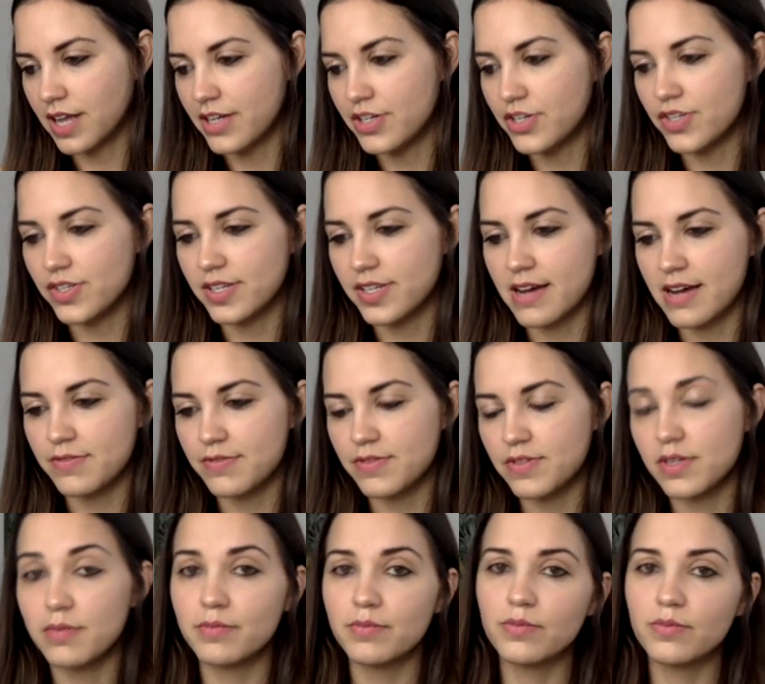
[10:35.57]
I just have
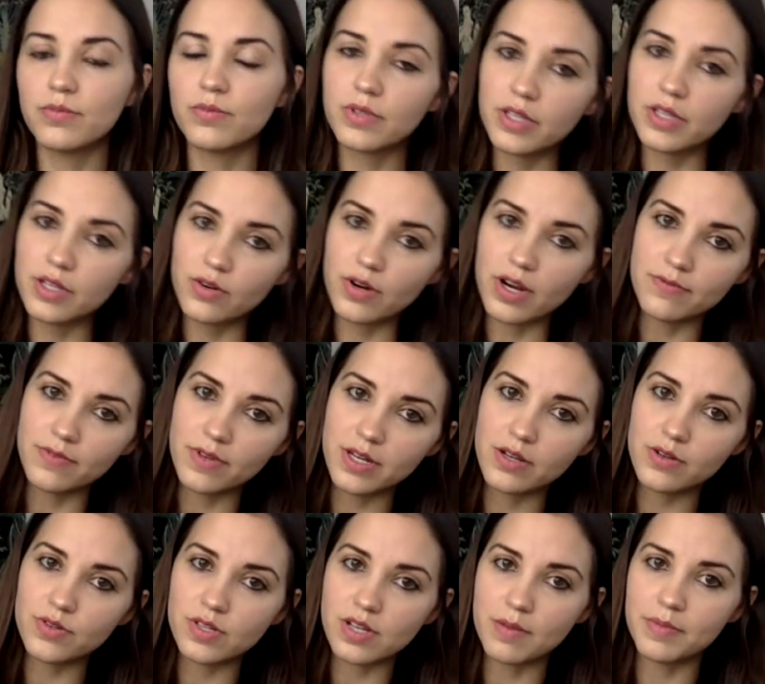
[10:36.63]
some really great
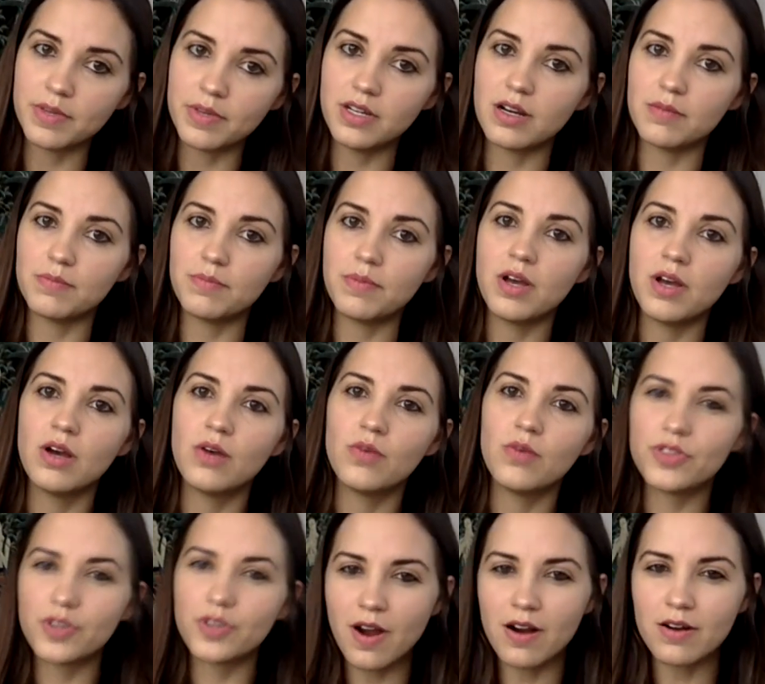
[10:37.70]
videos coming up
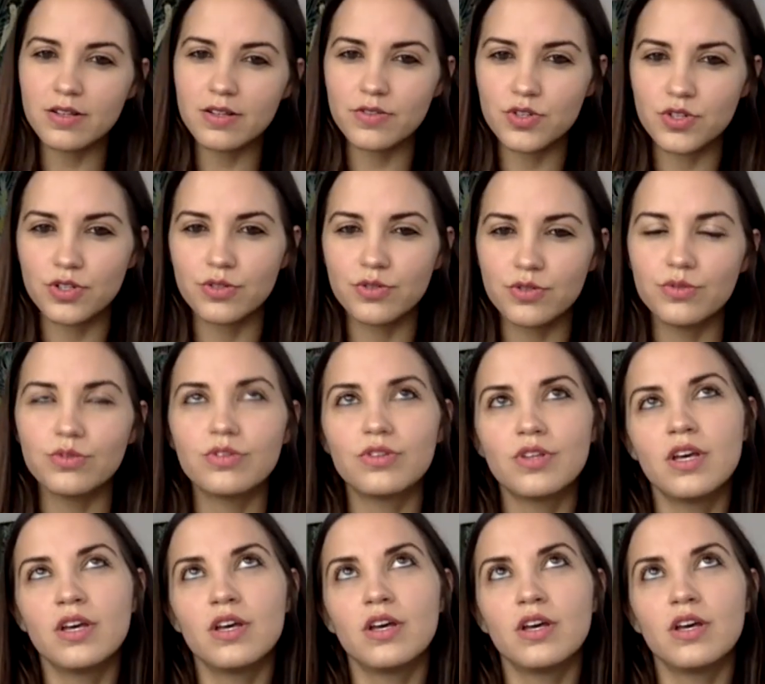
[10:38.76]
with the cards of truth,